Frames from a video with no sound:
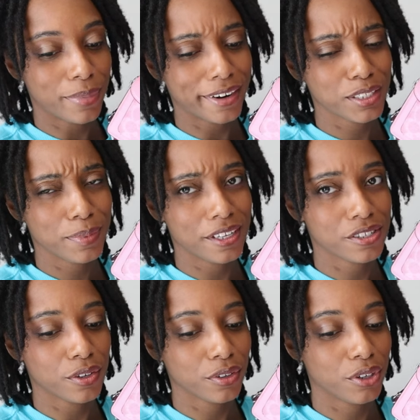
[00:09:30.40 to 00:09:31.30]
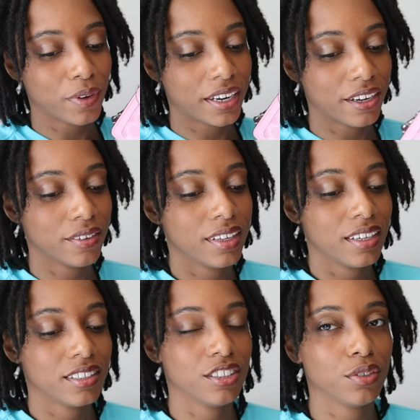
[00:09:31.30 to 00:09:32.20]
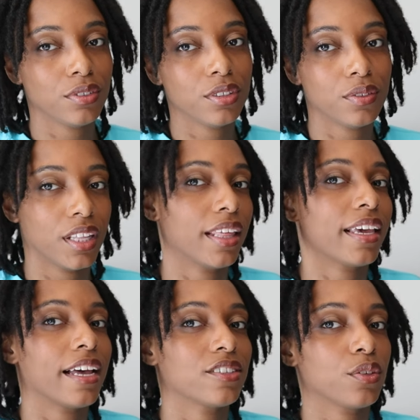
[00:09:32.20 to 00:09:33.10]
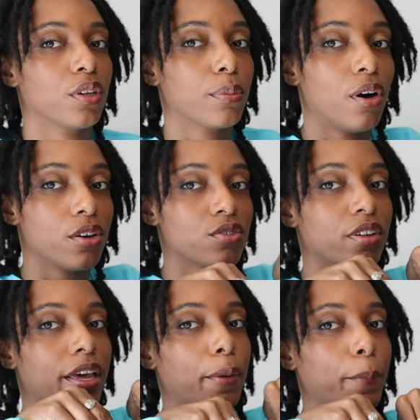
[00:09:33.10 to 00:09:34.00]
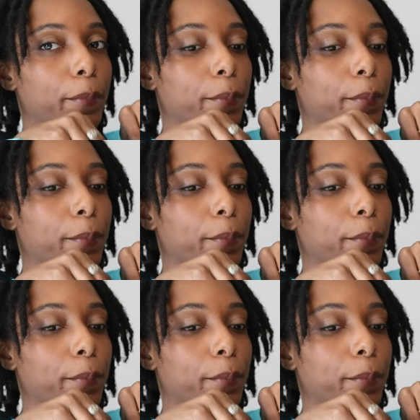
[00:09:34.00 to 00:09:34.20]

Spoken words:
Bonnie's being so cute right now. She's doing a little thing that cats do in their paws. We're like,